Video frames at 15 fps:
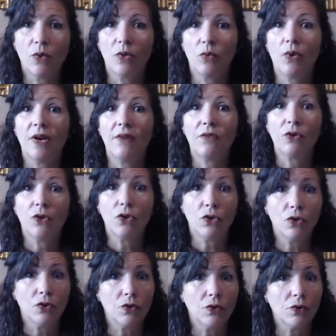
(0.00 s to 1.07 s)
with whatever
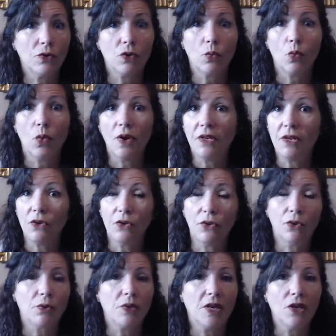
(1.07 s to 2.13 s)
your 1 year,
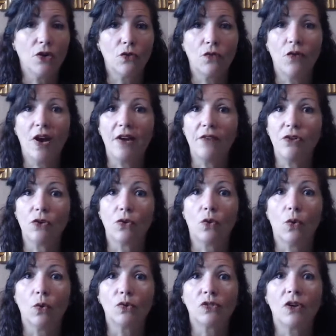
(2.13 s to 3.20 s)
3 year, 5 year
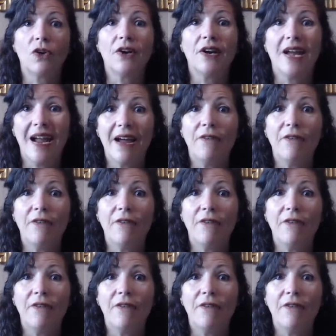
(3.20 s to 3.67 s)
goals are.